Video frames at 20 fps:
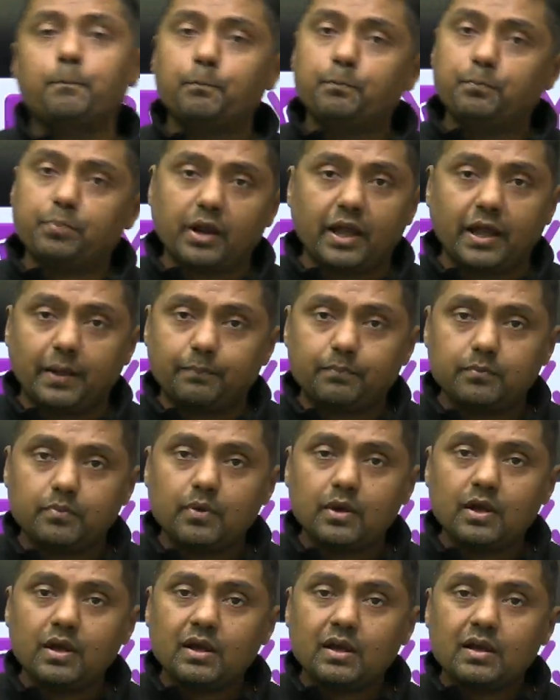Prep.
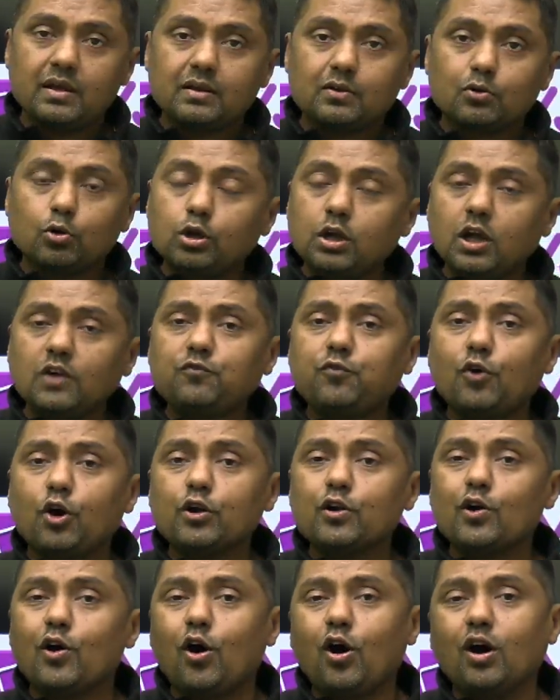Good luck for
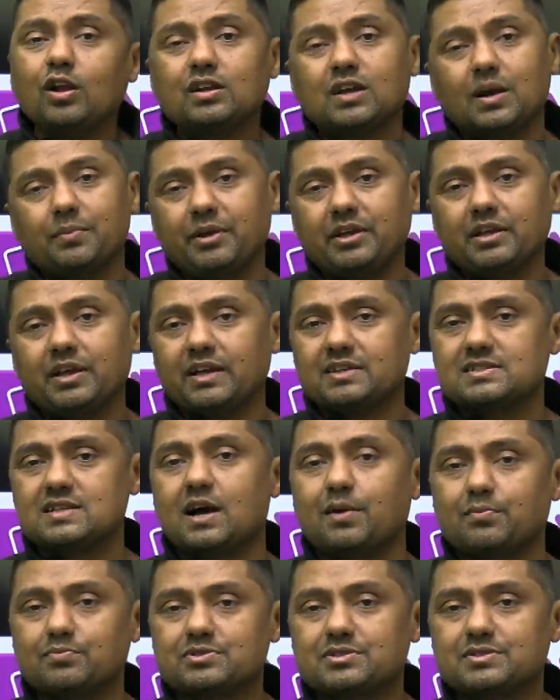all coming
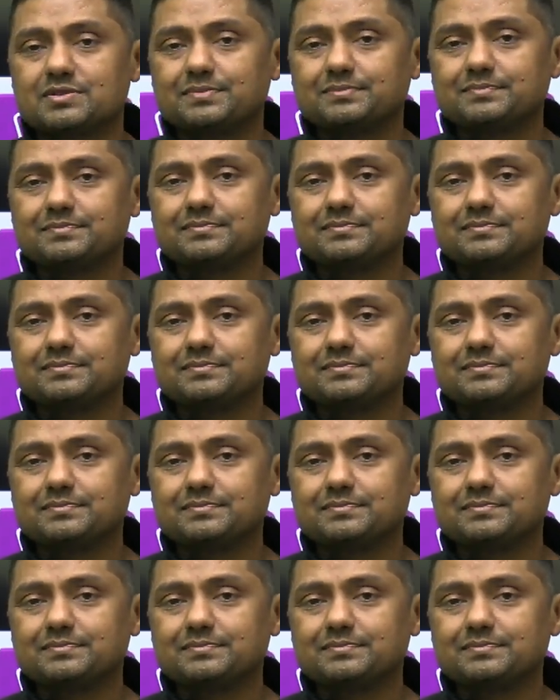exams.